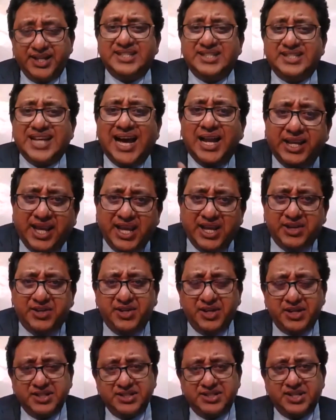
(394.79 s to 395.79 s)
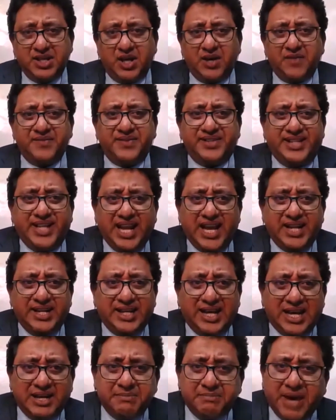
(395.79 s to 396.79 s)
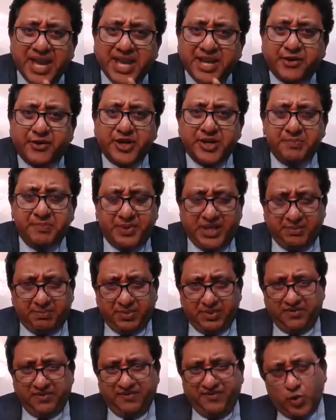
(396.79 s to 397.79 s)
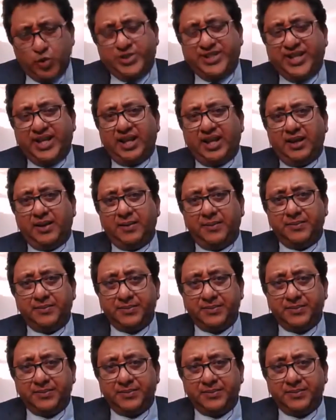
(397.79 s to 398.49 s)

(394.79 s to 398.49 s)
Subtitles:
these allegations of dead and migrant people voting.